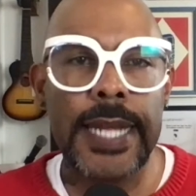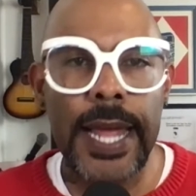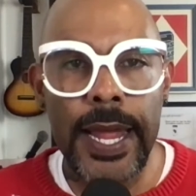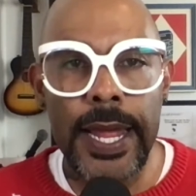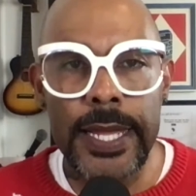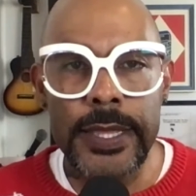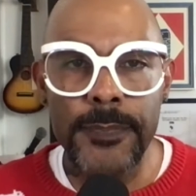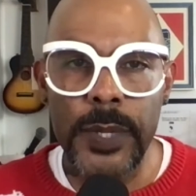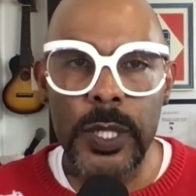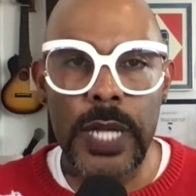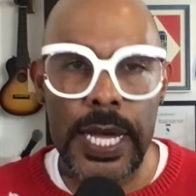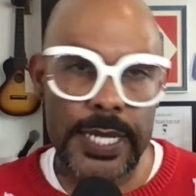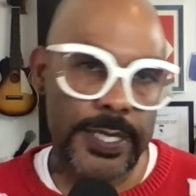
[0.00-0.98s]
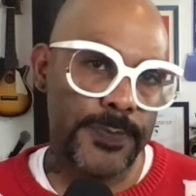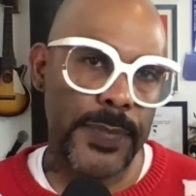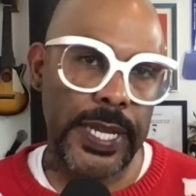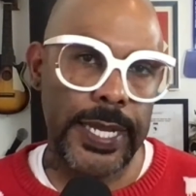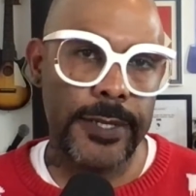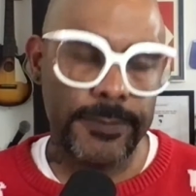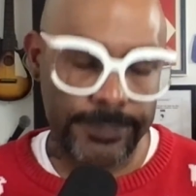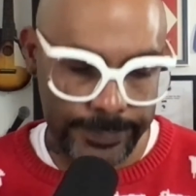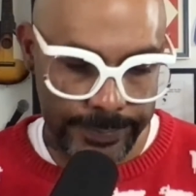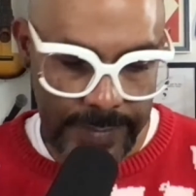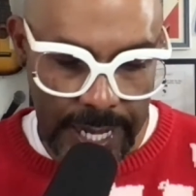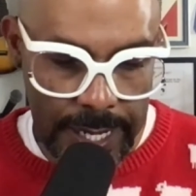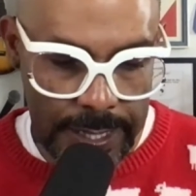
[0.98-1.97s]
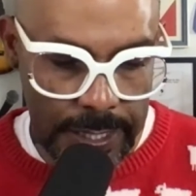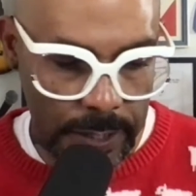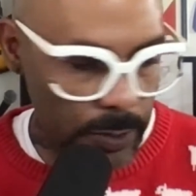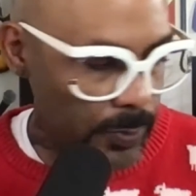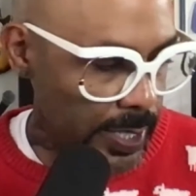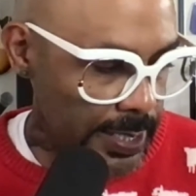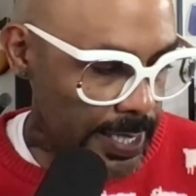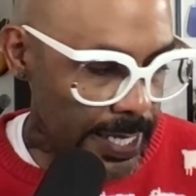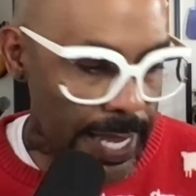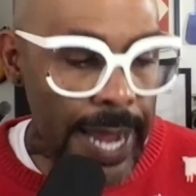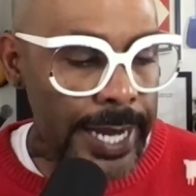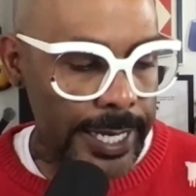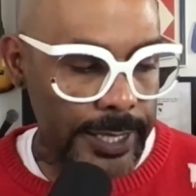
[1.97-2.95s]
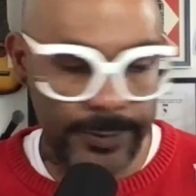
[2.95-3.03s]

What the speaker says: and the Bill Cosby and the Louis C.K.